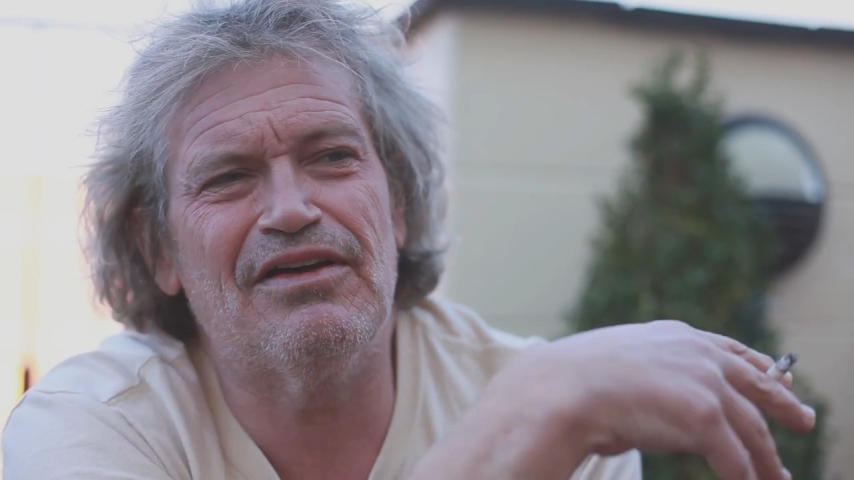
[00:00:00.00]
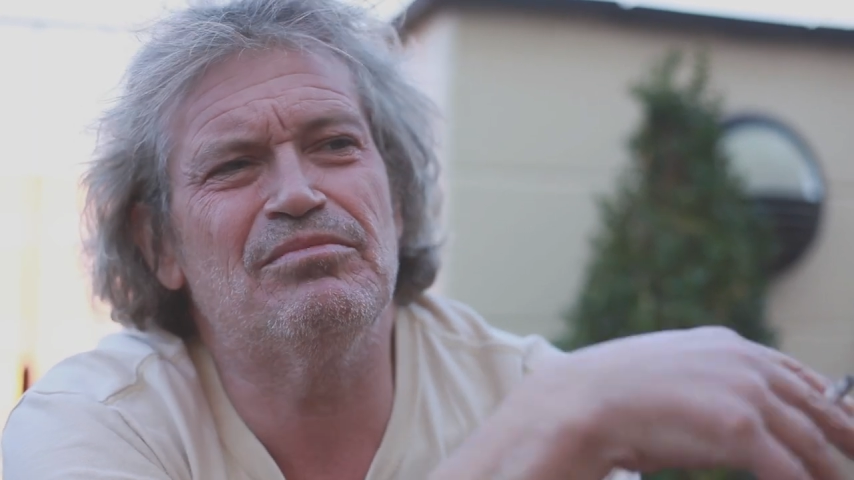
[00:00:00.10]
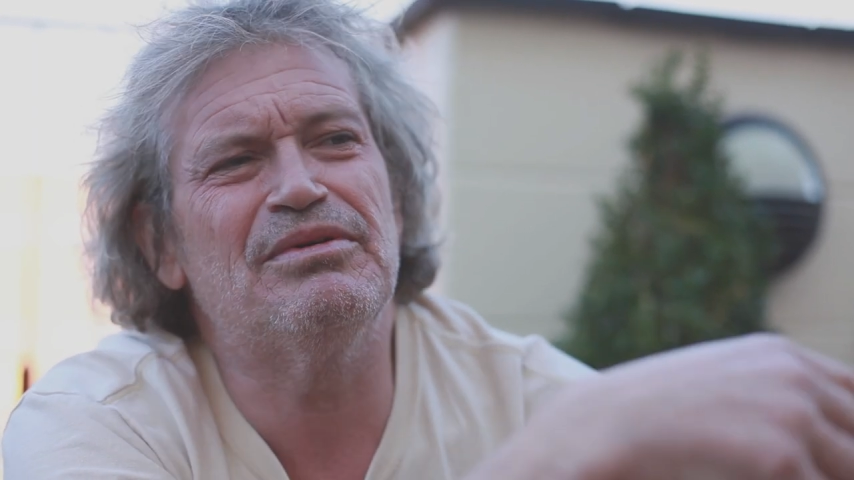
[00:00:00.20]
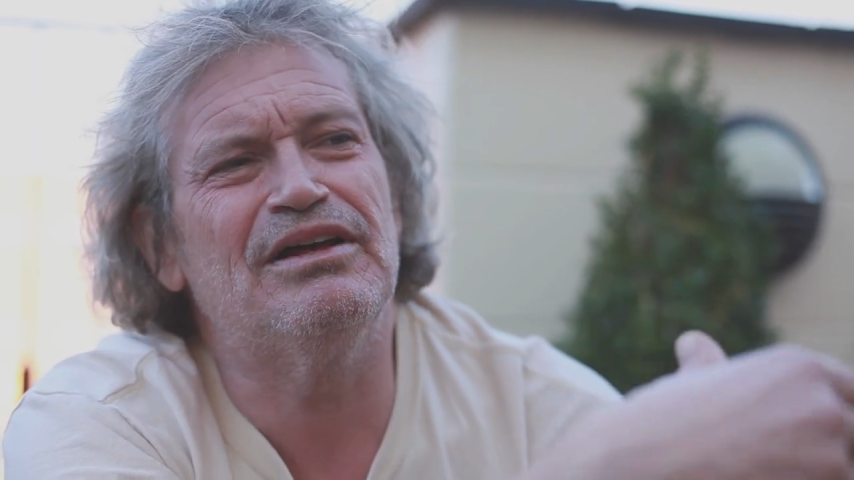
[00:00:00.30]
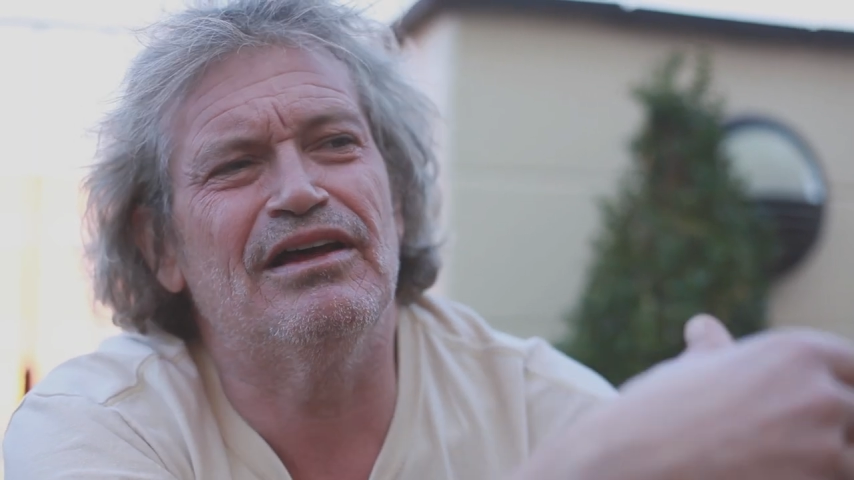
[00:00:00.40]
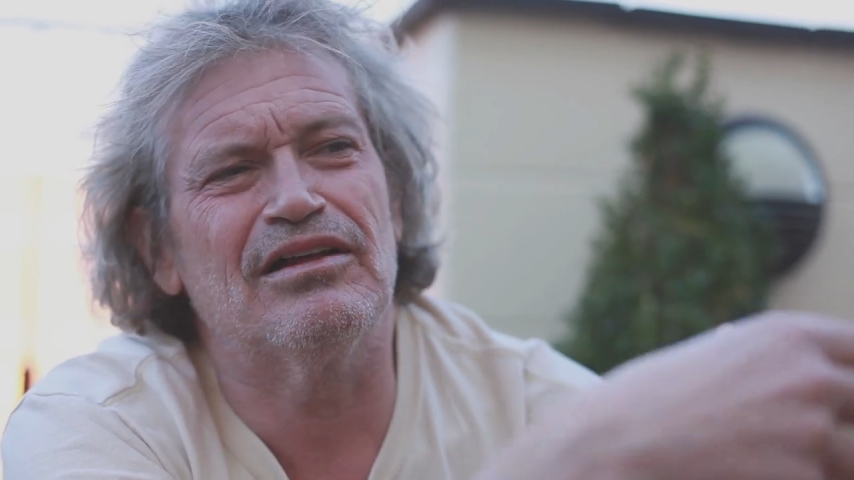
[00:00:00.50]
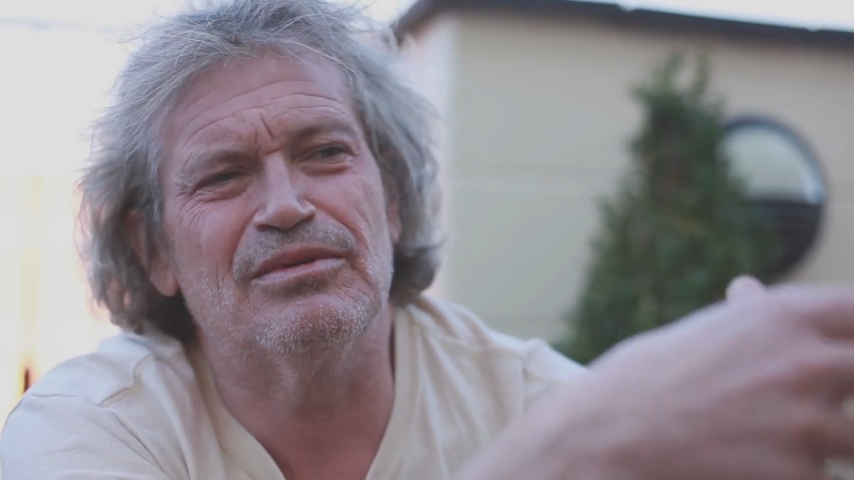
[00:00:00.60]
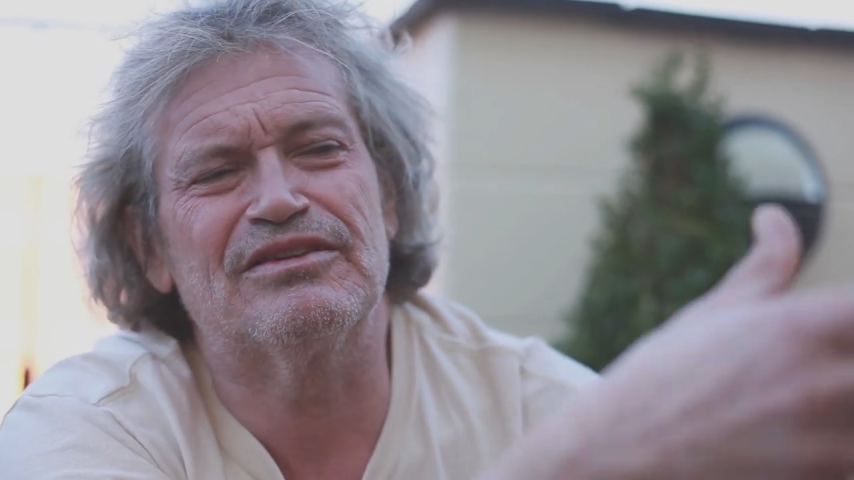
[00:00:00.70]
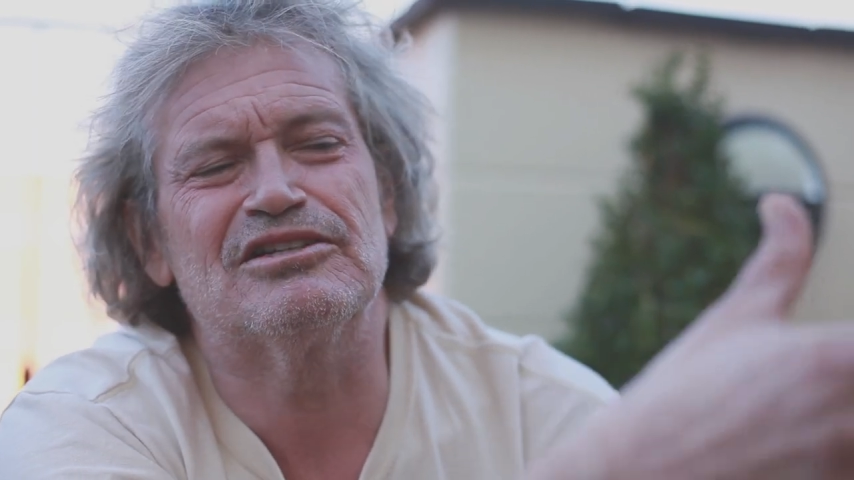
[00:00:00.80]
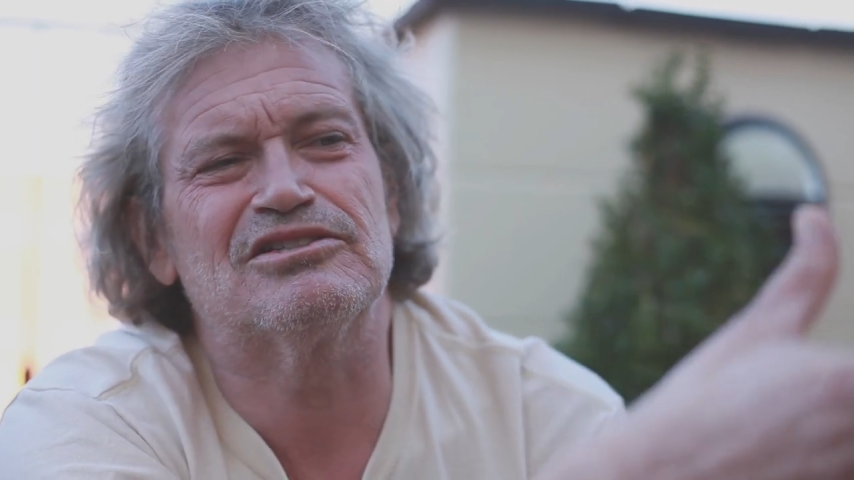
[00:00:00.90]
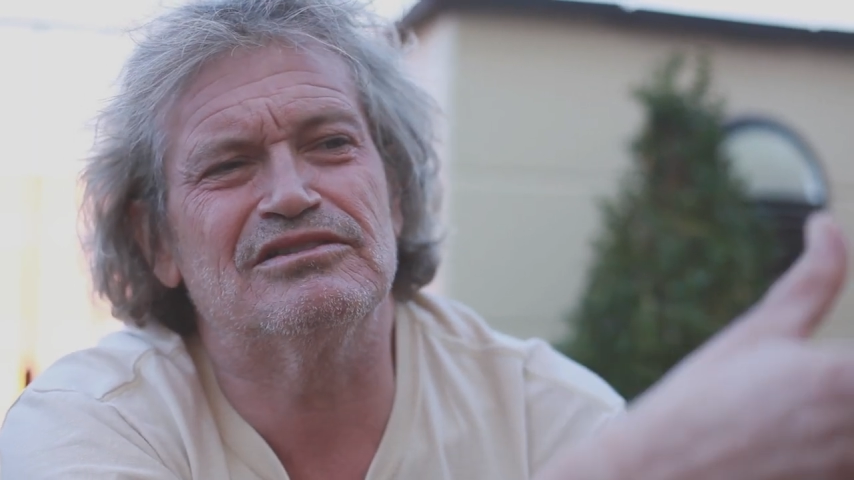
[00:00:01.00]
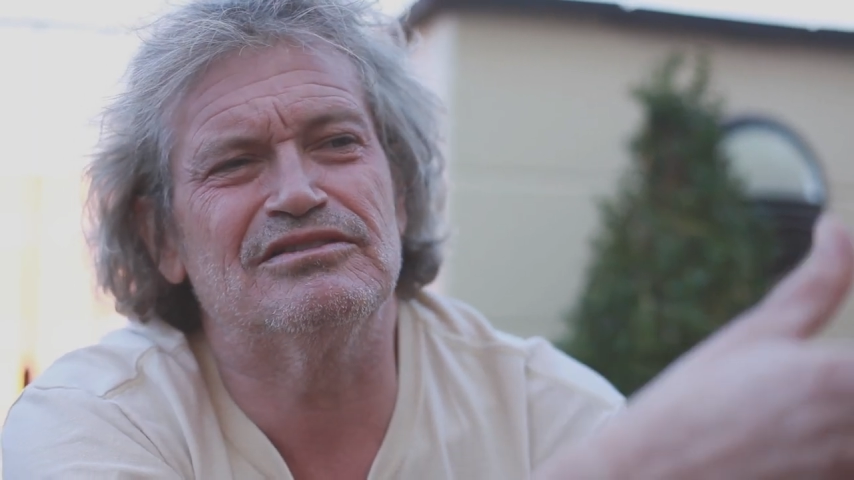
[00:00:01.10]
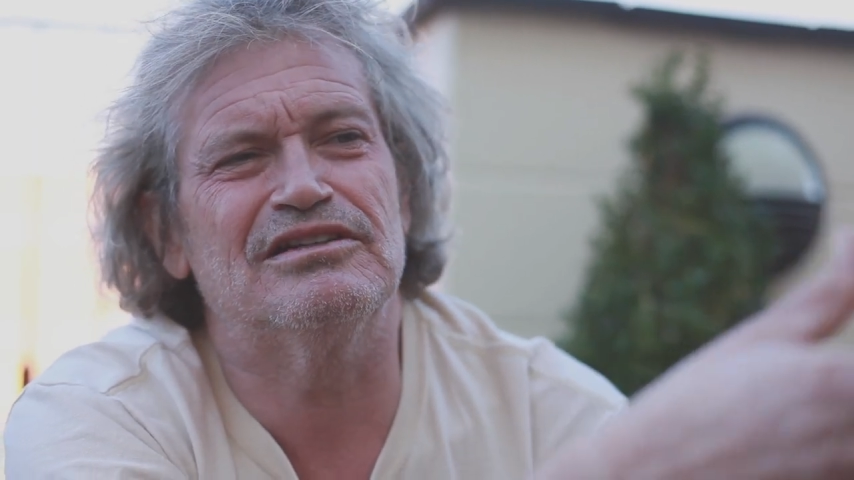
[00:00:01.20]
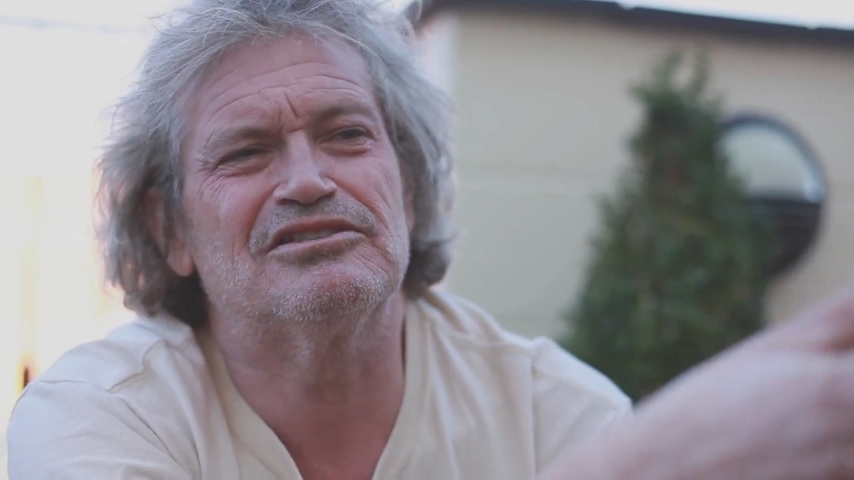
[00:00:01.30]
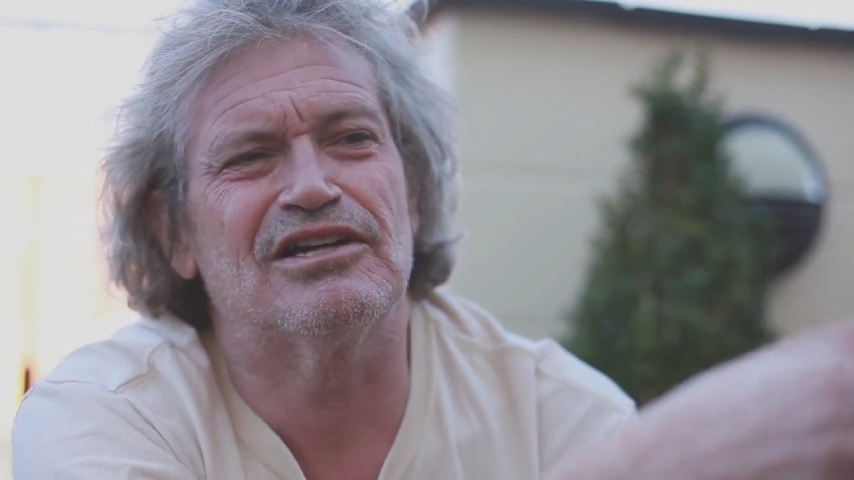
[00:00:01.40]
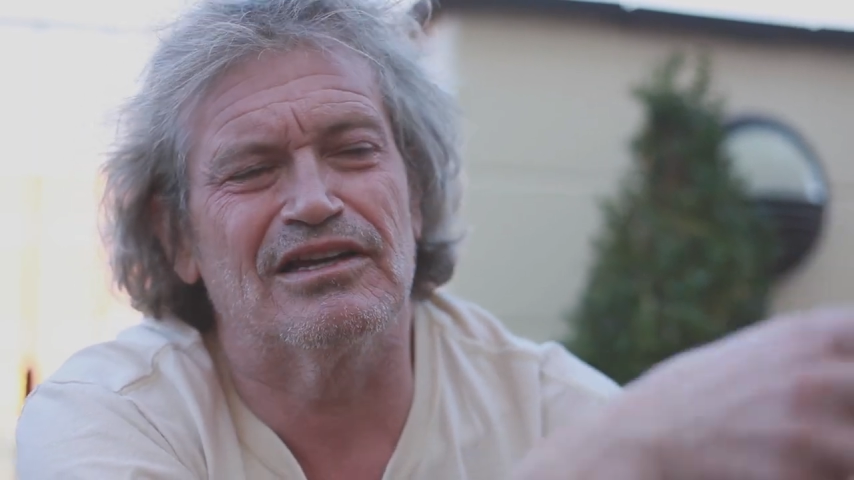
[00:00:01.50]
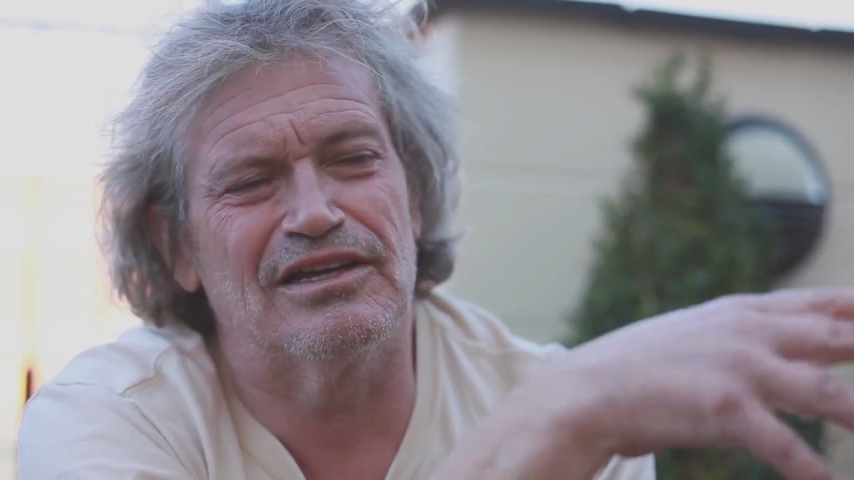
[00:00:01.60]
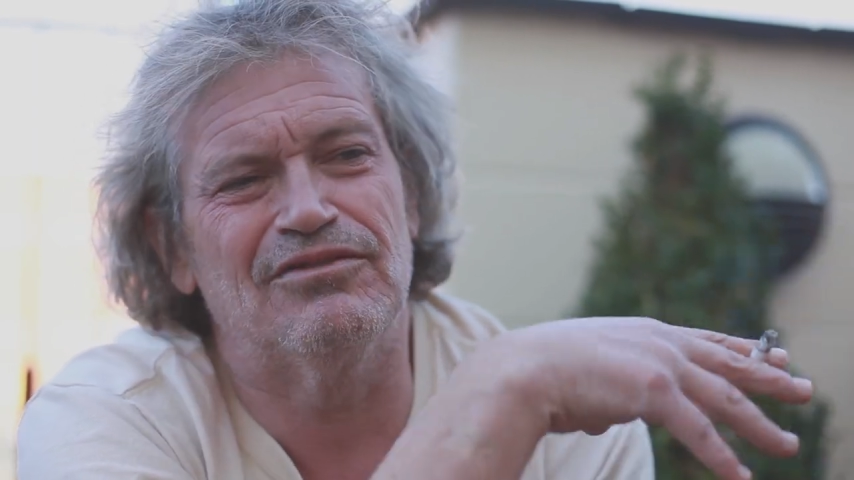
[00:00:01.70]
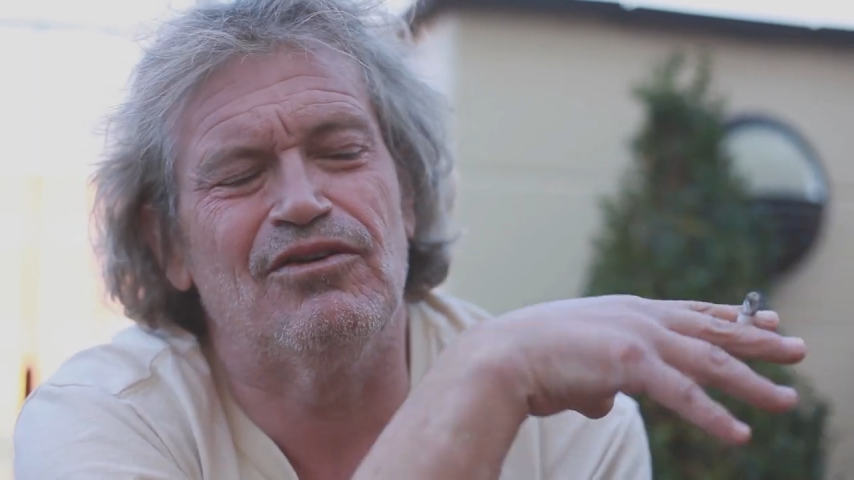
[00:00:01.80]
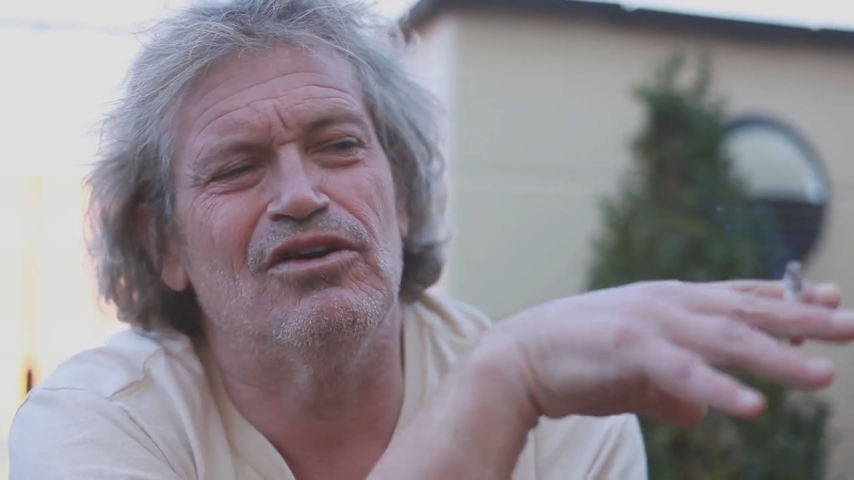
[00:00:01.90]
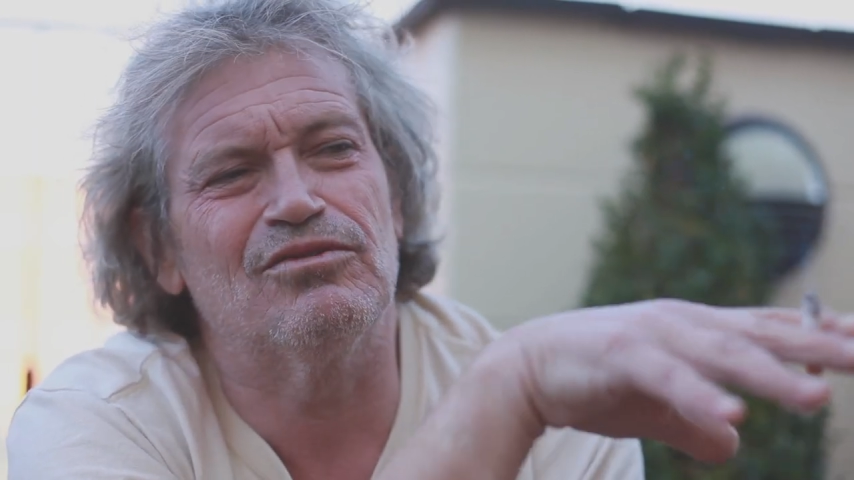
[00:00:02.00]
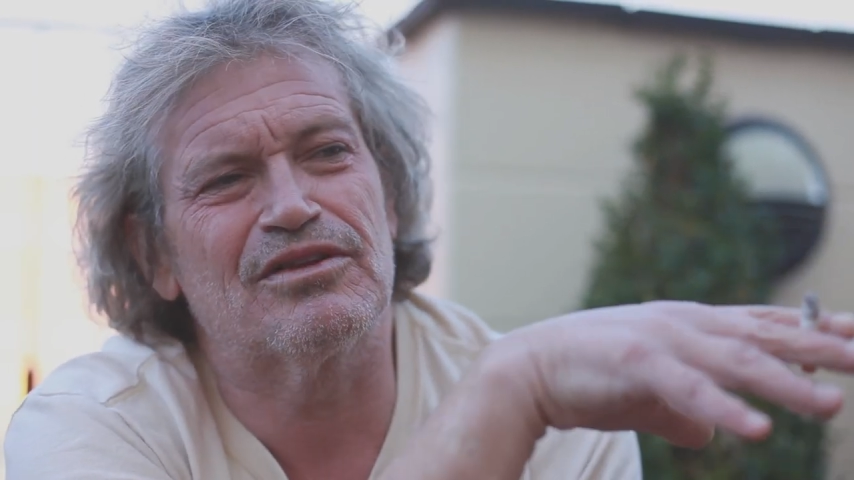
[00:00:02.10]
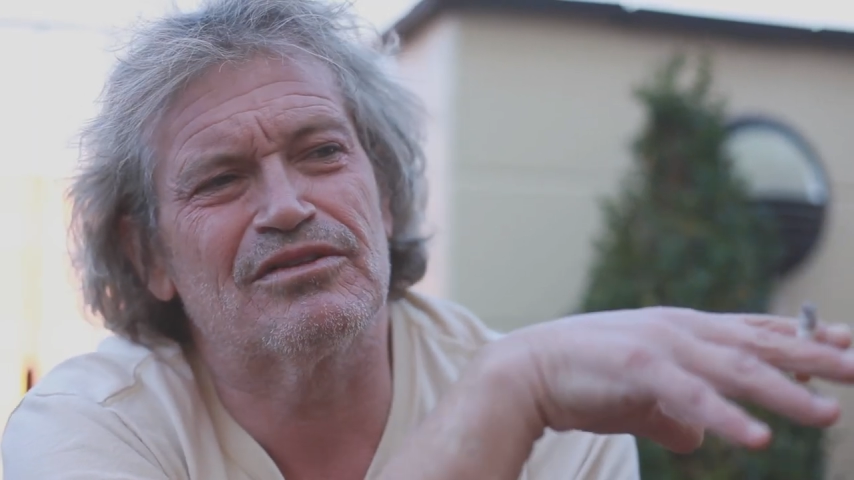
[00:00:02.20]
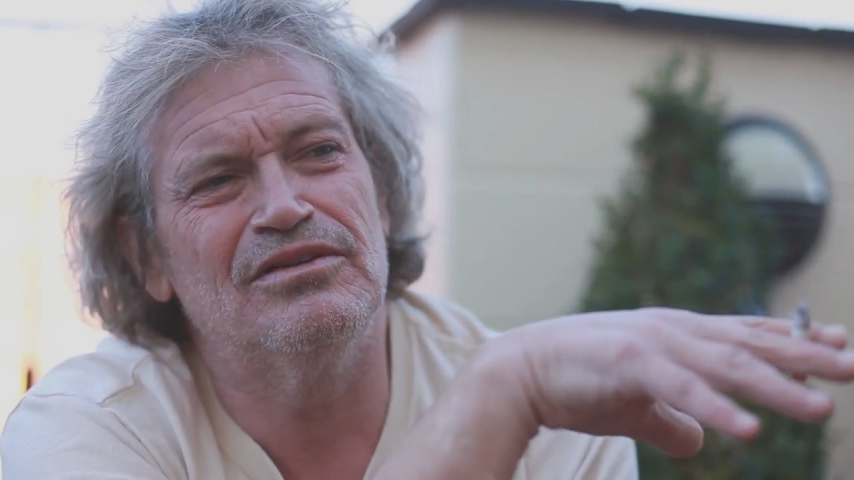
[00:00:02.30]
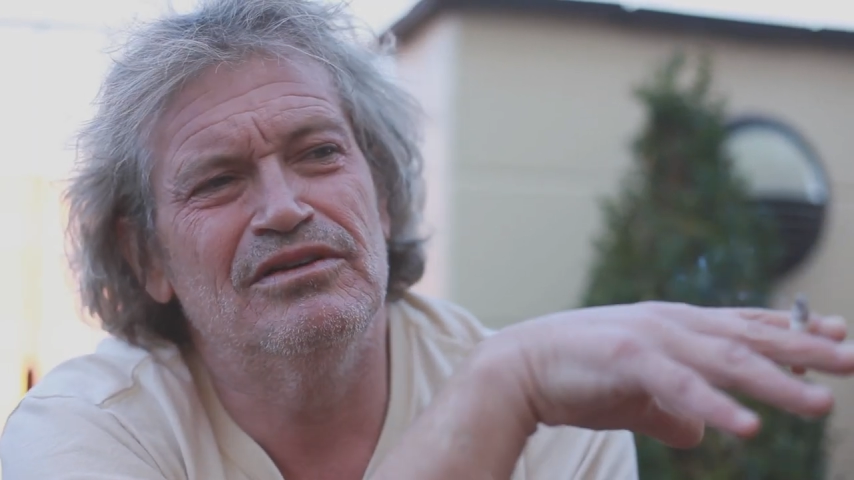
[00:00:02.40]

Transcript: that be an element that's that's suddenly involved with